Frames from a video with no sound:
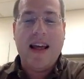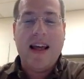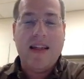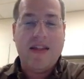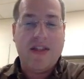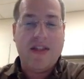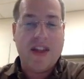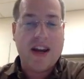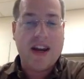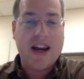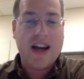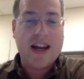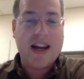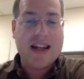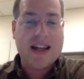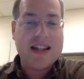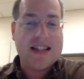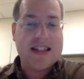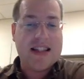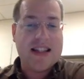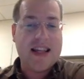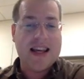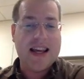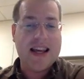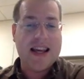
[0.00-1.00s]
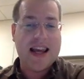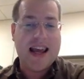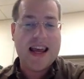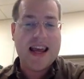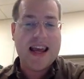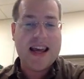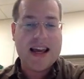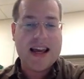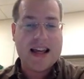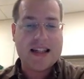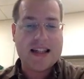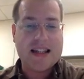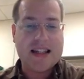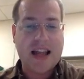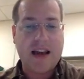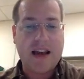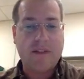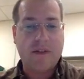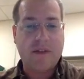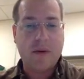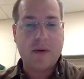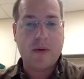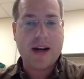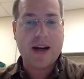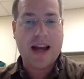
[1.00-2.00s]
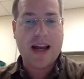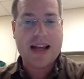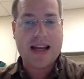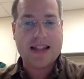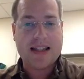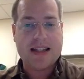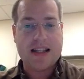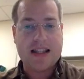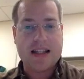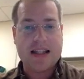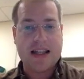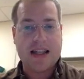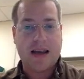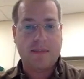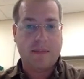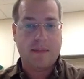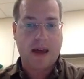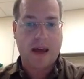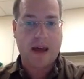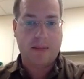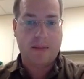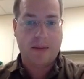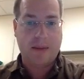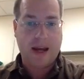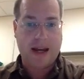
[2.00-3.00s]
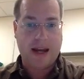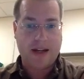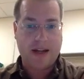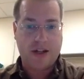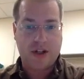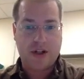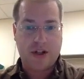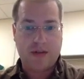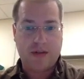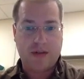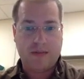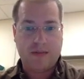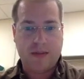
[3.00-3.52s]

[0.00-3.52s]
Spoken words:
The nice thing is everyone has the same main page.